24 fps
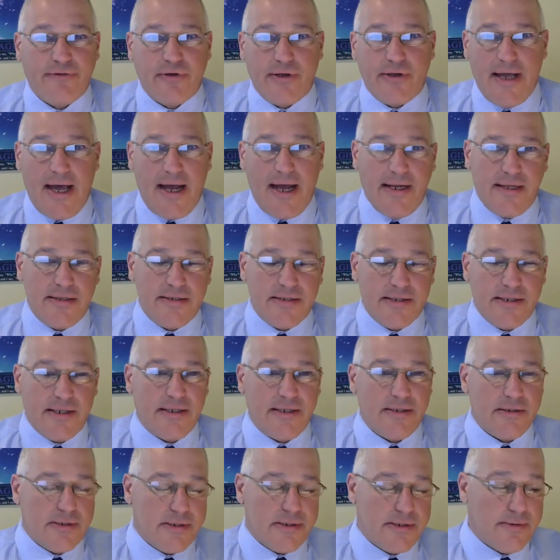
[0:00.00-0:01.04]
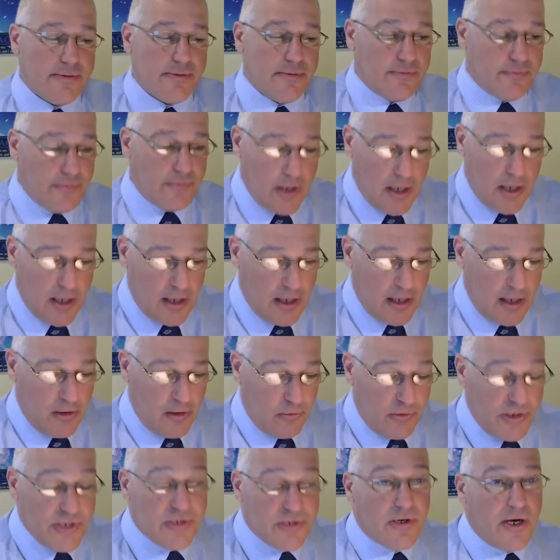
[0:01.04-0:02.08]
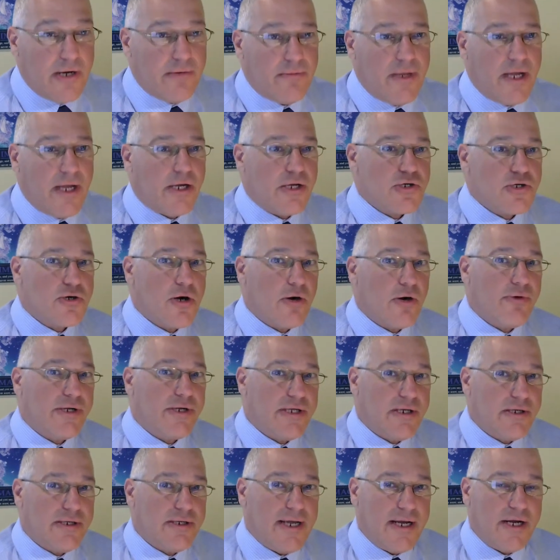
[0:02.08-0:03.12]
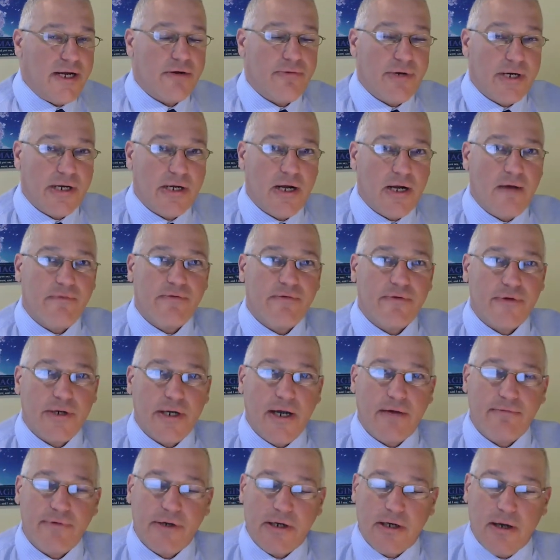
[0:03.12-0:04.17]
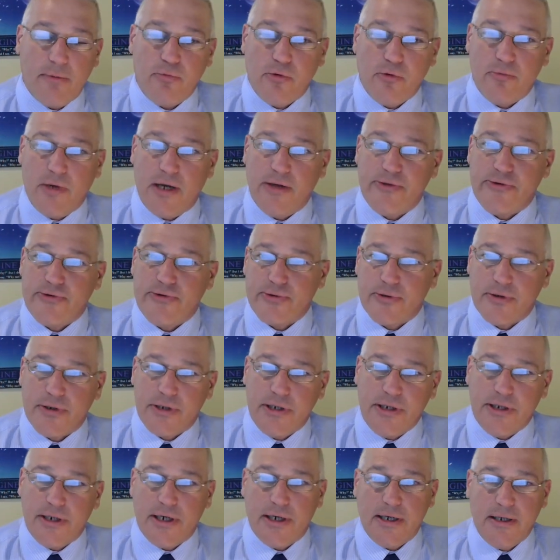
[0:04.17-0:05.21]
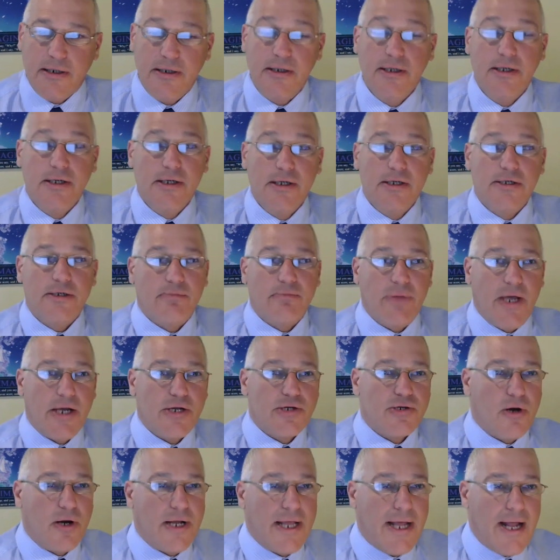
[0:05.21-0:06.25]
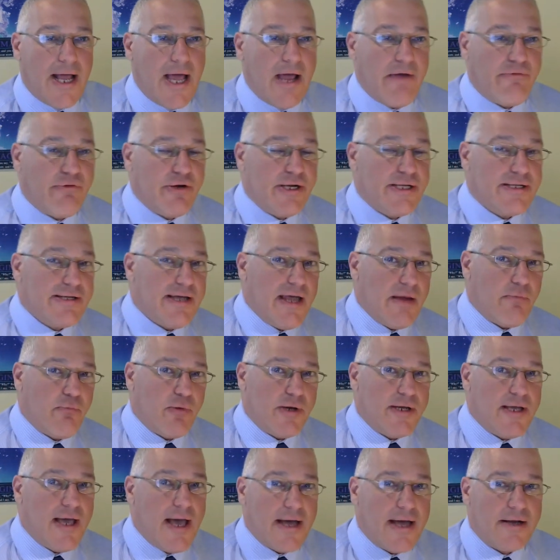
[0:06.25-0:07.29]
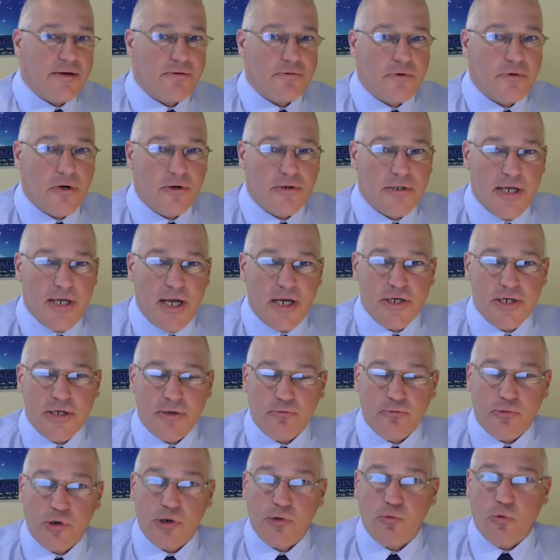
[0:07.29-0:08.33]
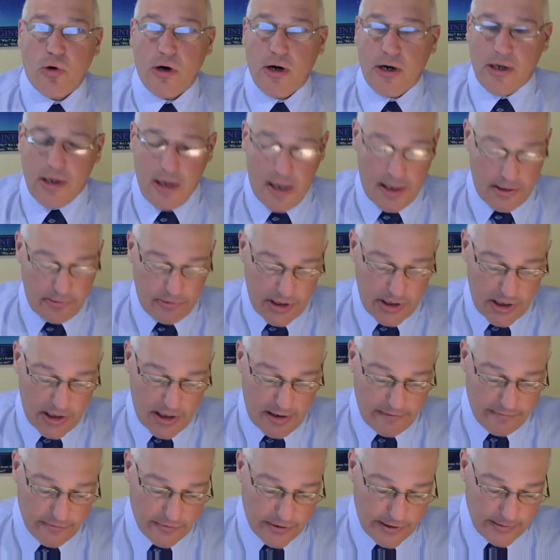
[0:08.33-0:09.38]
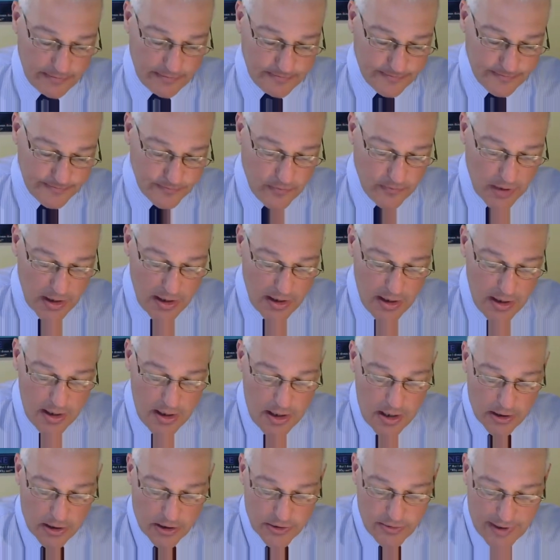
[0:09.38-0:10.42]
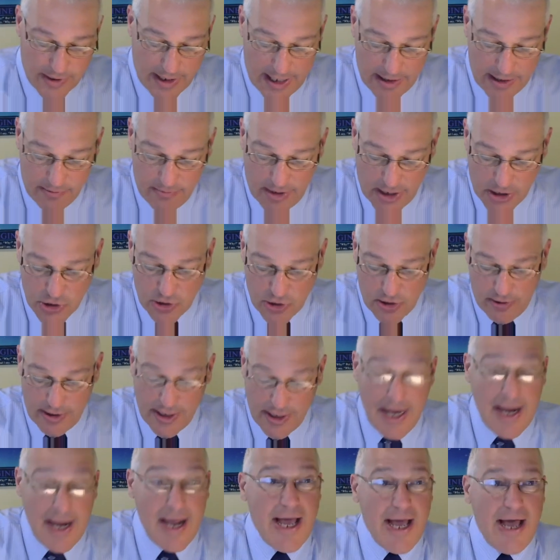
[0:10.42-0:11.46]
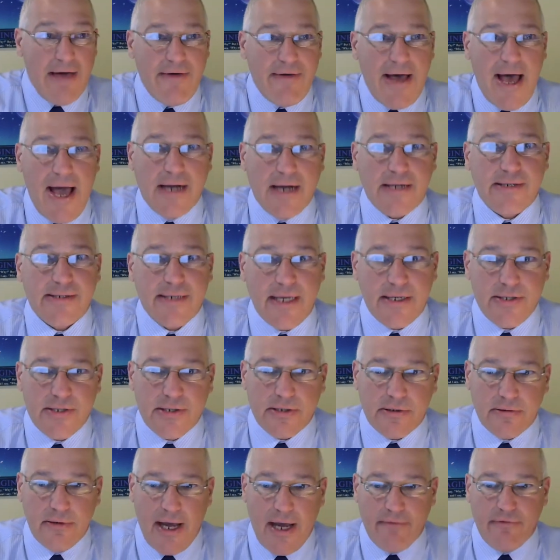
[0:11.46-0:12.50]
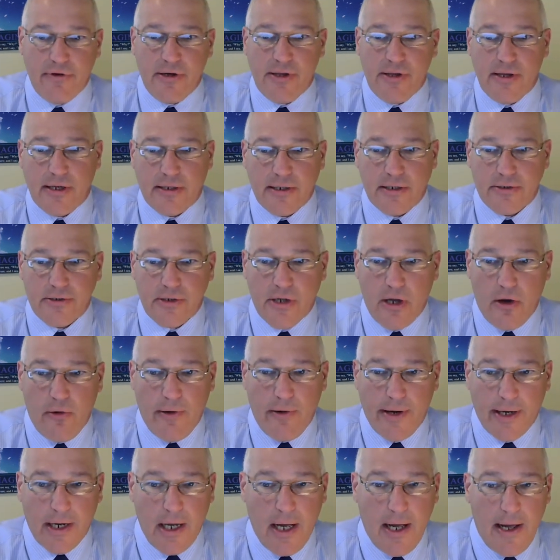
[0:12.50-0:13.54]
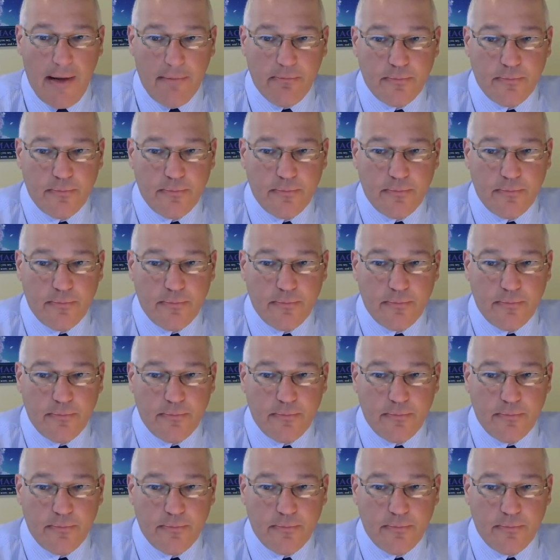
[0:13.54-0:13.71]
that incident, we started making sure we did data recovery every couple of months or a year to make sure that every tape we had in rotation would work on recovery. Because we got to make sure we got to have access to everything that's going on.